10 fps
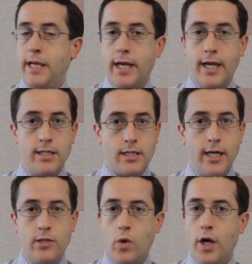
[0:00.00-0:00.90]
be they in
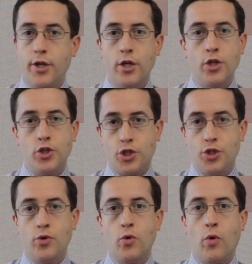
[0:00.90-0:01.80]
stage 1,
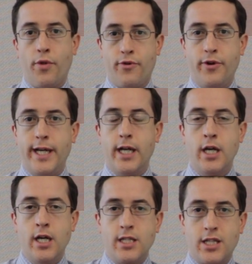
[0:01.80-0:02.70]
2 or 3.
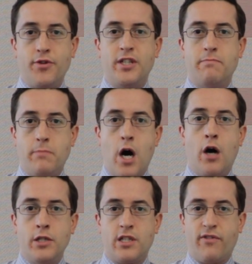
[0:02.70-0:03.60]
So the
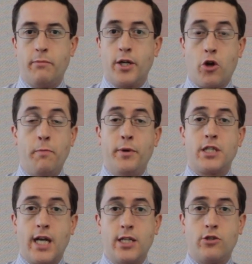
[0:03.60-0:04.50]
demands from a
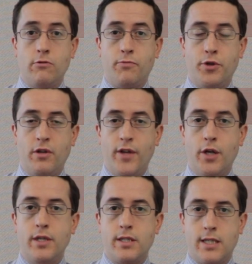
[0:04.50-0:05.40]
computational point of
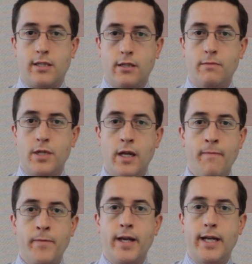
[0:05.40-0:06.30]
view and systems
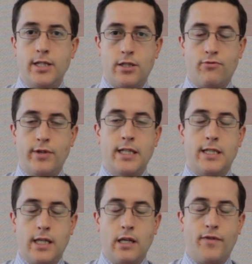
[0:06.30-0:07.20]
is just really
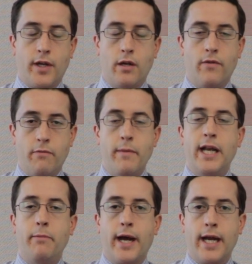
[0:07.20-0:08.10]
significant for
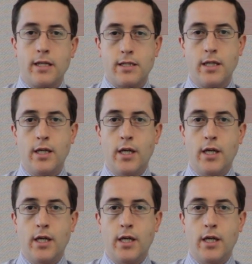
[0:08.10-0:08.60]
many banks.